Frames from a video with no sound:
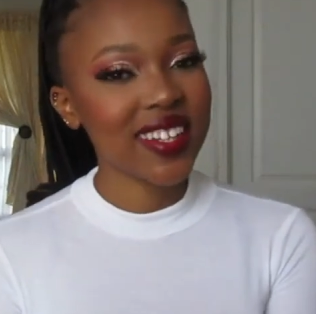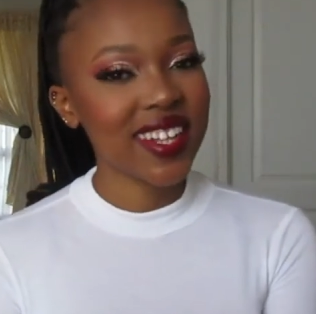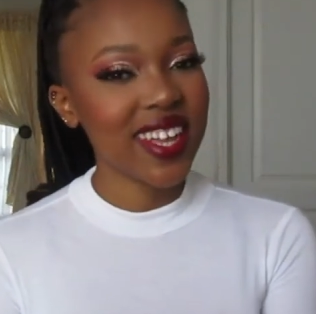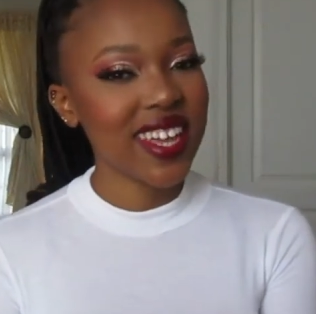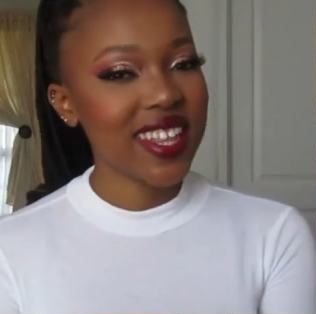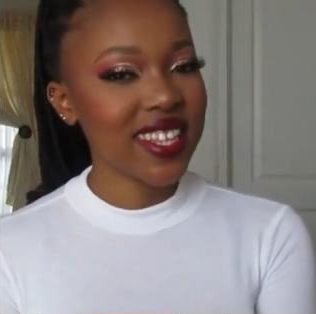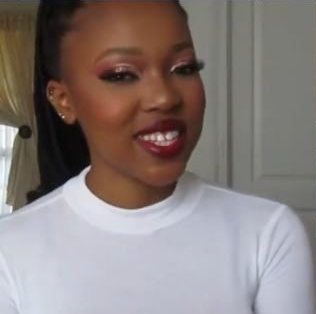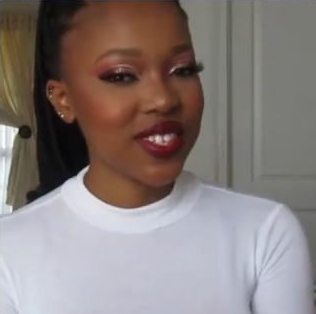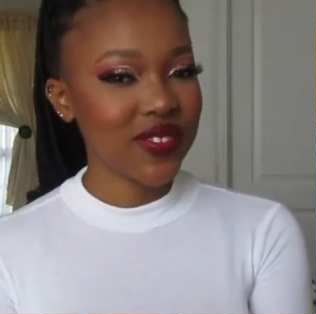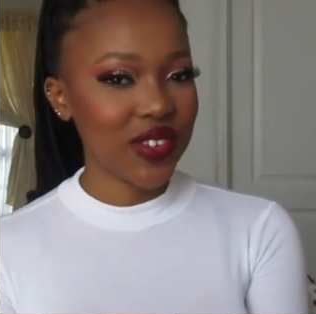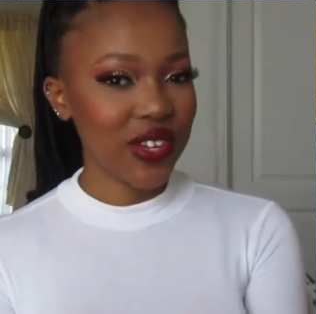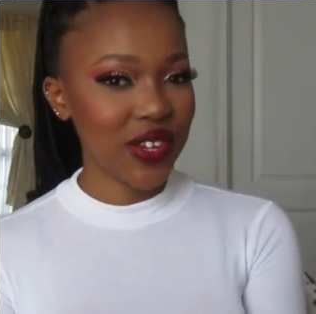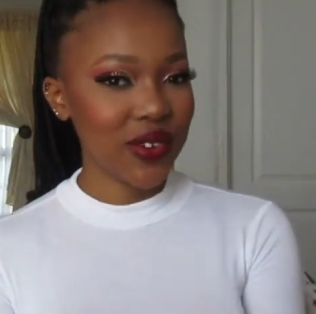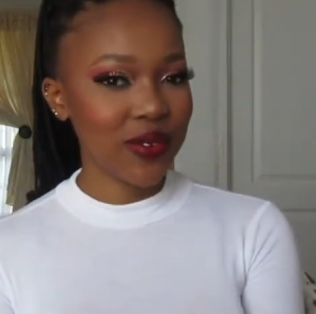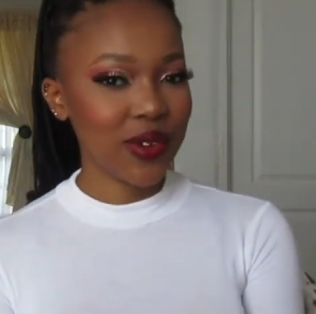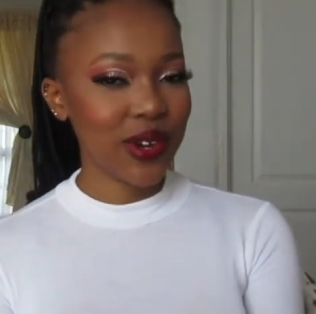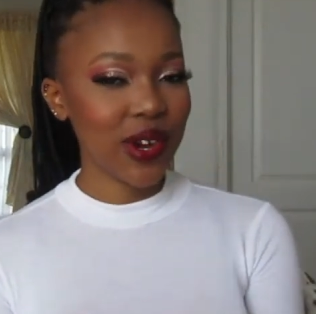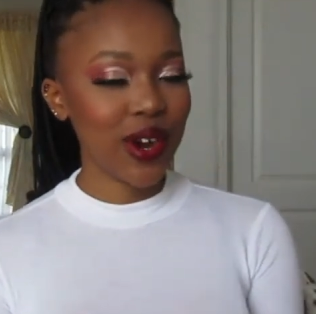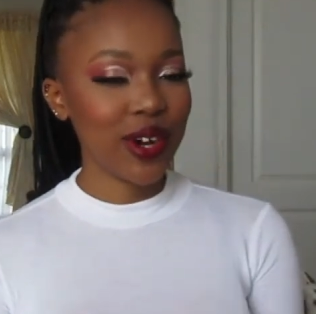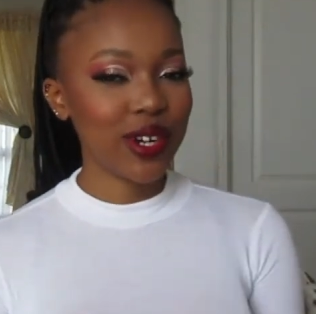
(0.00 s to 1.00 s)
In this video
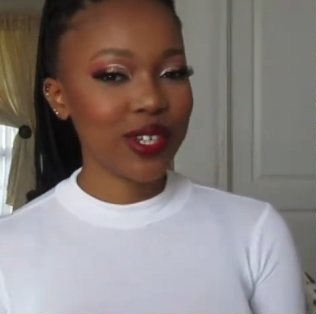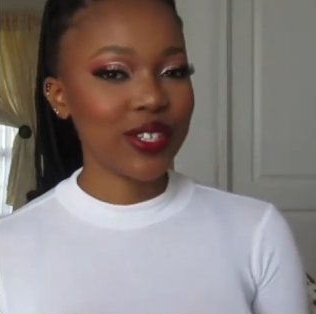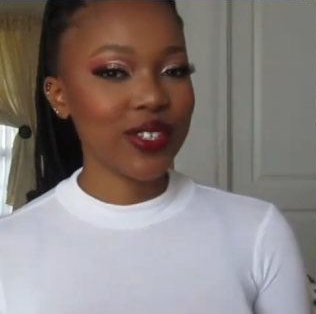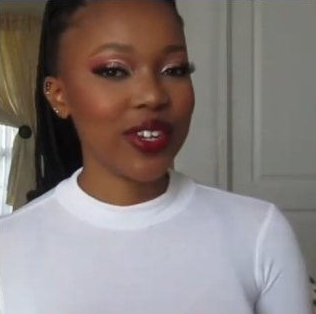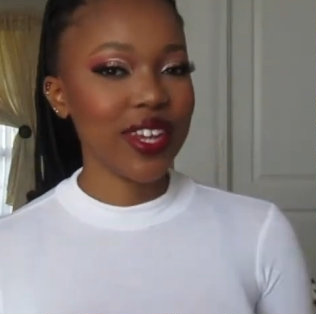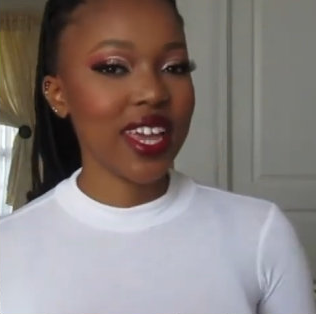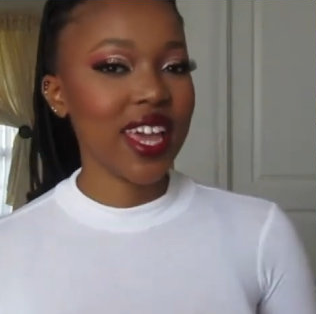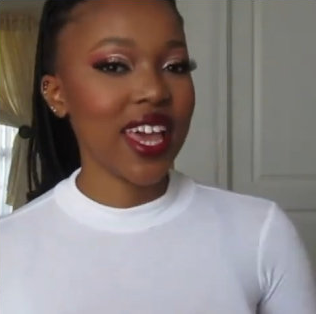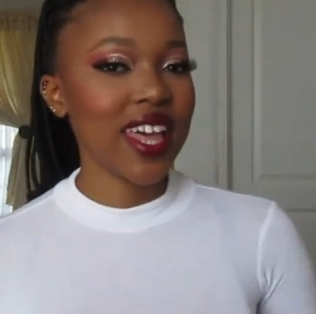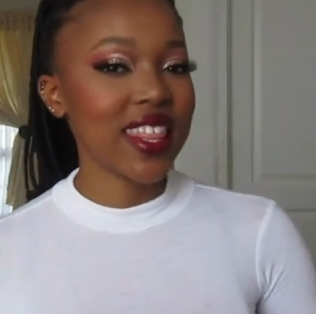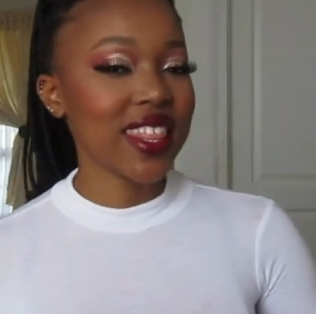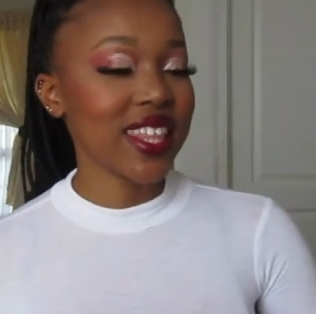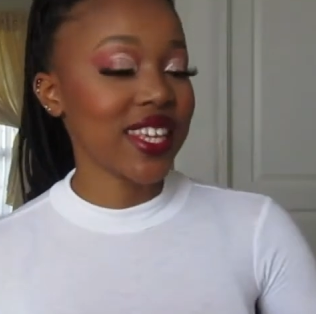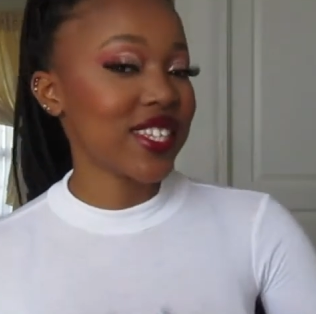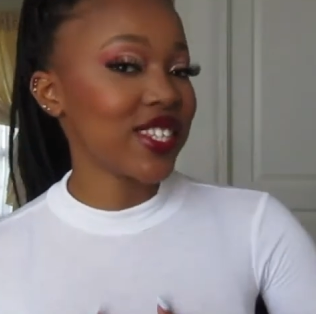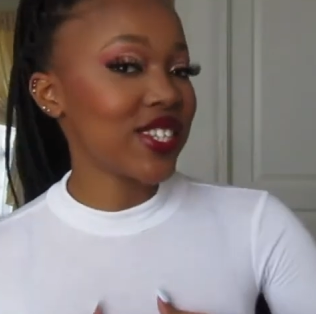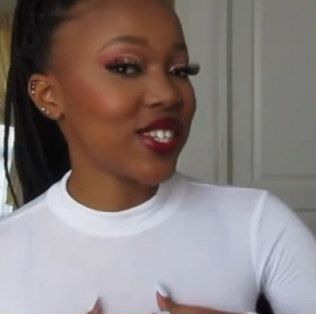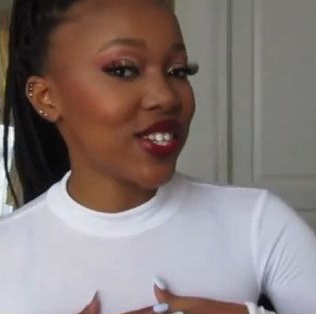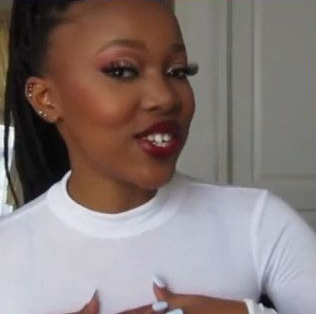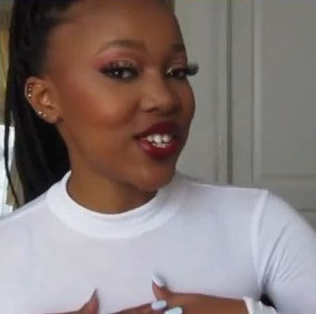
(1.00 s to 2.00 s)
we are doing
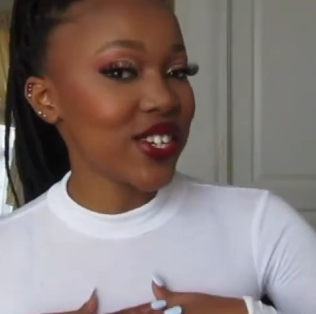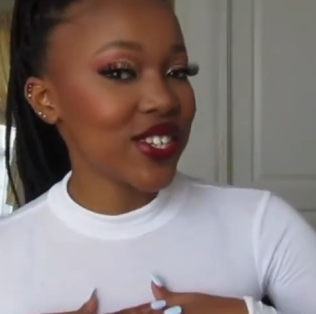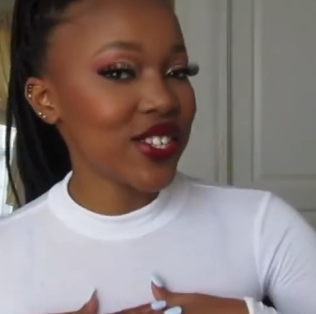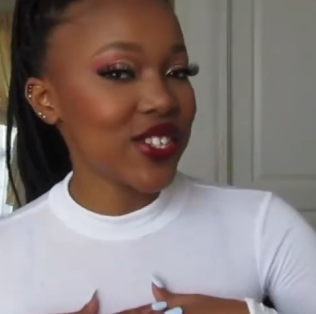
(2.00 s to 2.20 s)
this look,